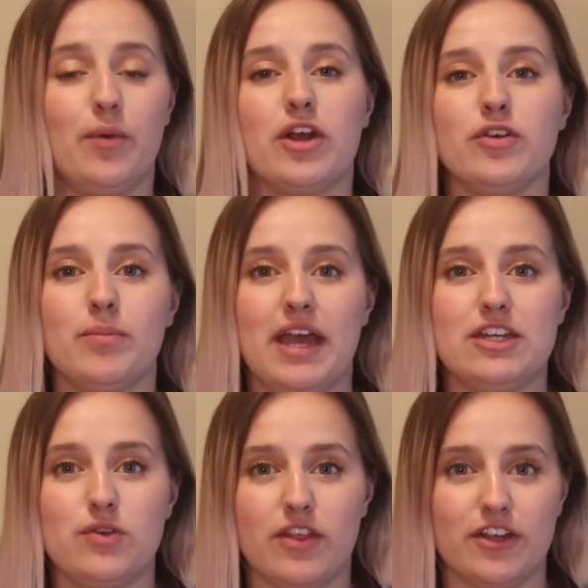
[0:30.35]
I want to
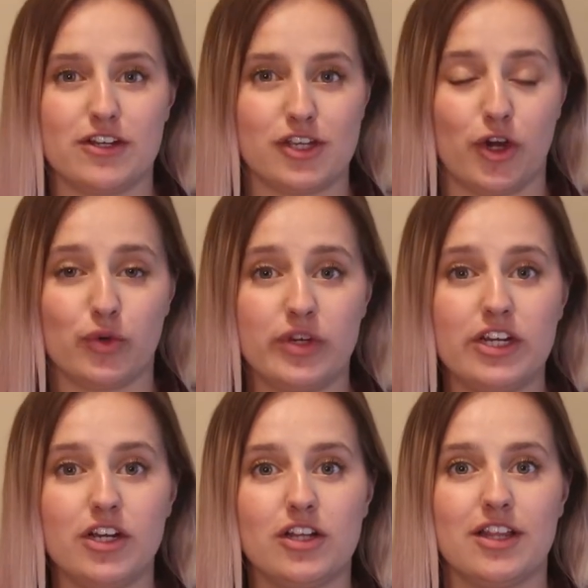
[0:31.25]
remind you that there is a
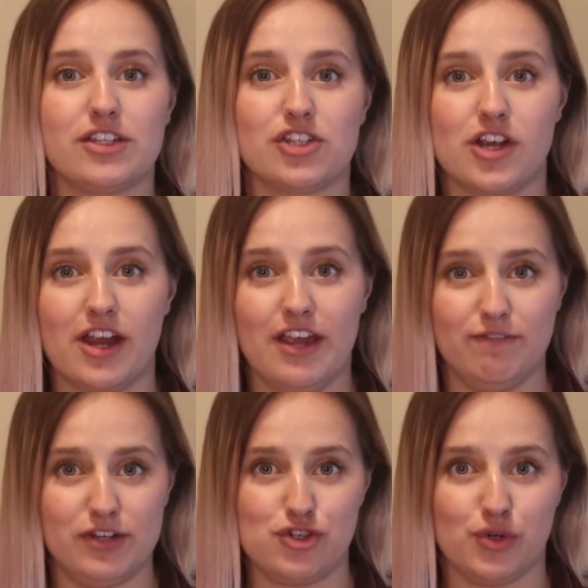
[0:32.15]
Career Cluster
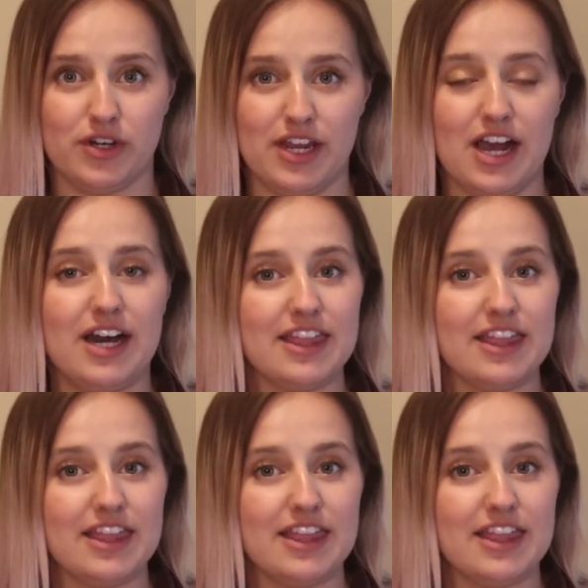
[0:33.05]
Inventory